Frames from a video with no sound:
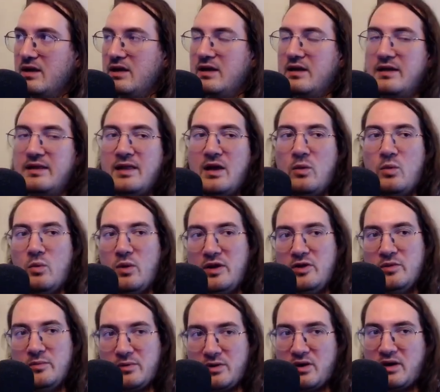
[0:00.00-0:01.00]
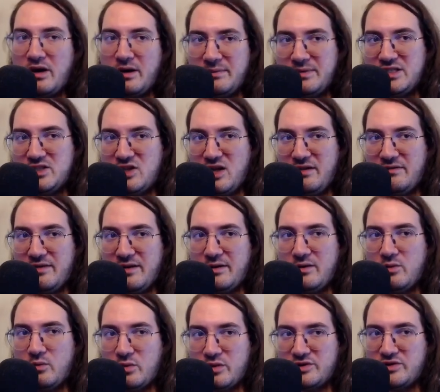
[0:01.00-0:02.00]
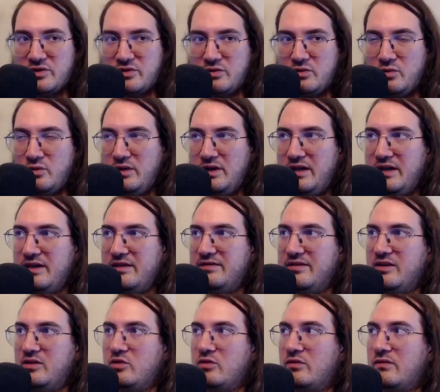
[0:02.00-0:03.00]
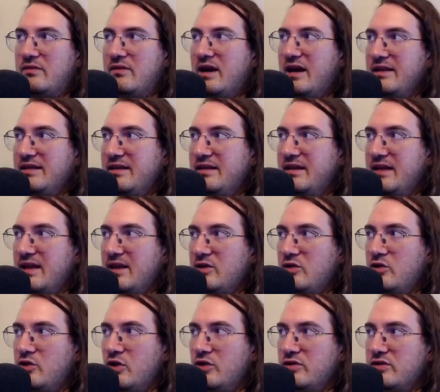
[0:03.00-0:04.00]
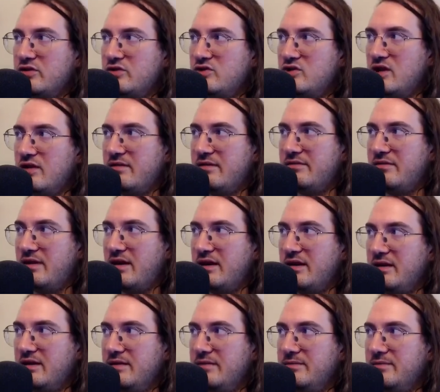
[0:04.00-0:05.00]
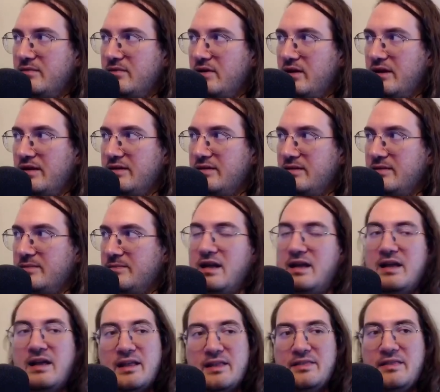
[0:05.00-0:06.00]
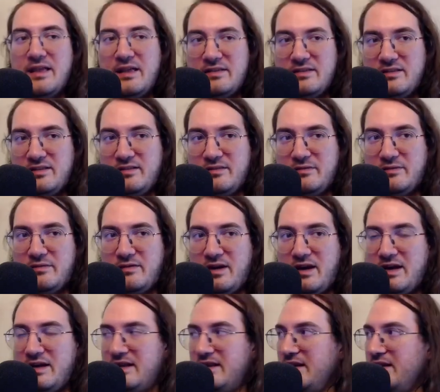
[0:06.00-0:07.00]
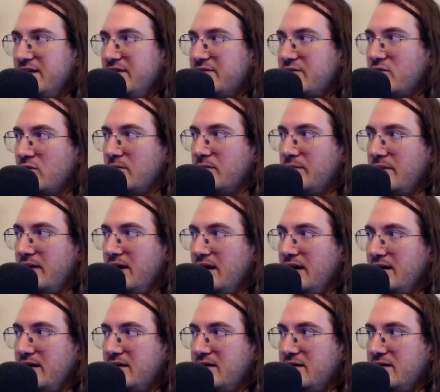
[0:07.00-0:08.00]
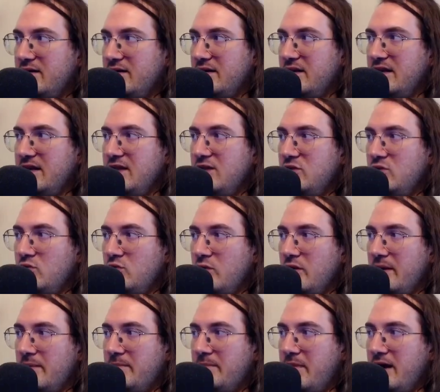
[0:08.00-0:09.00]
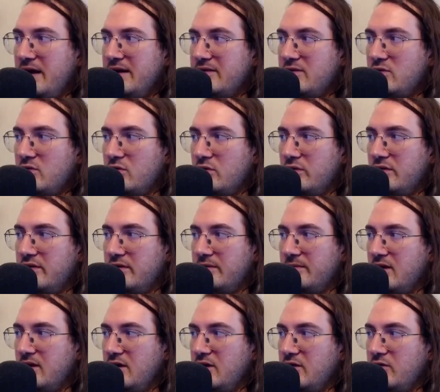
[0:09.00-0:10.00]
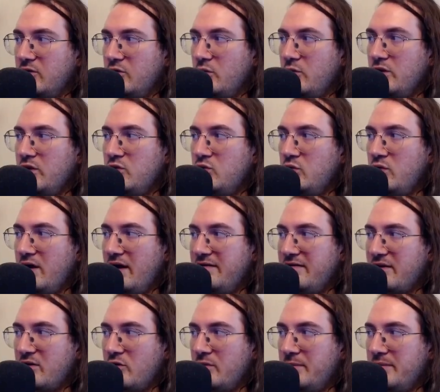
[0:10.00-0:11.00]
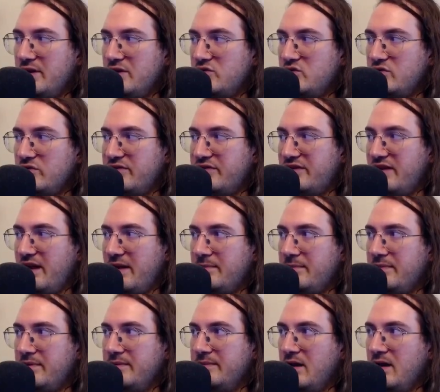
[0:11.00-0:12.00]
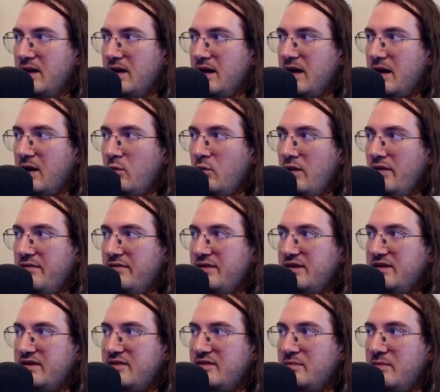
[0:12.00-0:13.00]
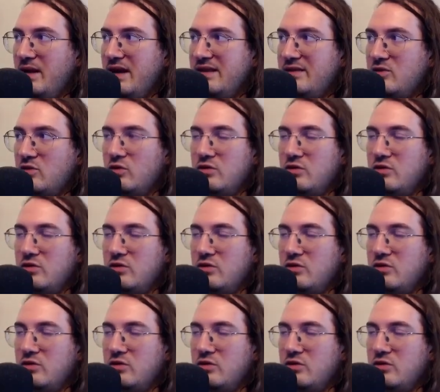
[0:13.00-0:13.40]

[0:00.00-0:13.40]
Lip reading: Now, when you program in Java, what you're doing is that you're writing a .java file, right? Then this file is compiled into a bytecode. So we do have a compilation step. However, this bytecode